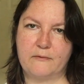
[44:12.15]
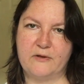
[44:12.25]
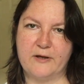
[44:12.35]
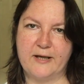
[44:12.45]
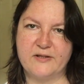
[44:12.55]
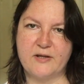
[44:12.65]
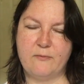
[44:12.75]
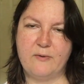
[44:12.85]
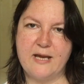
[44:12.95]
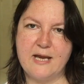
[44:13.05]
dyeing. So
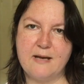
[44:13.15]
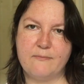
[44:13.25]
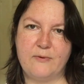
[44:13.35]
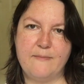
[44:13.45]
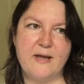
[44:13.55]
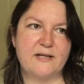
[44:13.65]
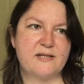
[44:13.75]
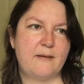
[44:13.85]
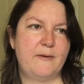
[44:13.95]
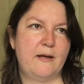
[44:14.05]
we mixed
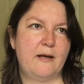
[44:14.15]
up